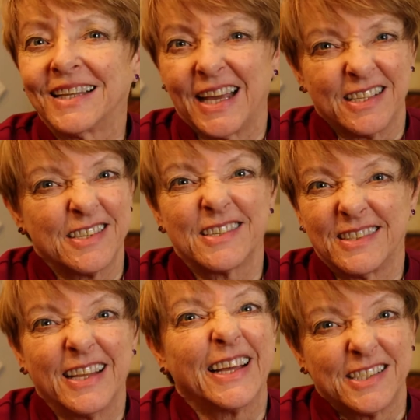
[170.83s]
Let's
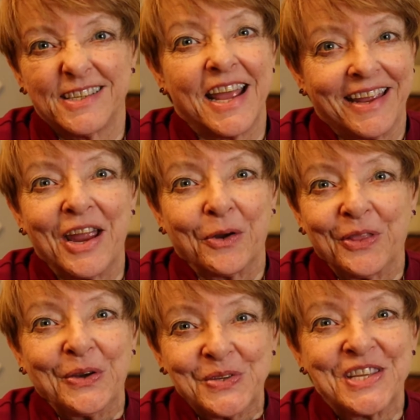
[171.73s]
take care
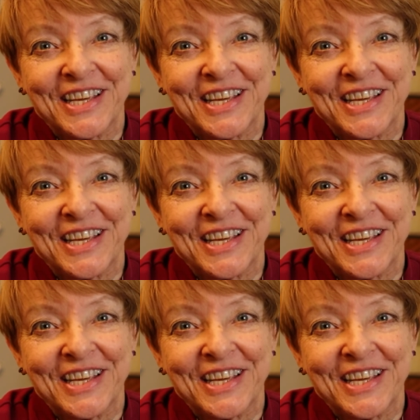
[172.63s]
of those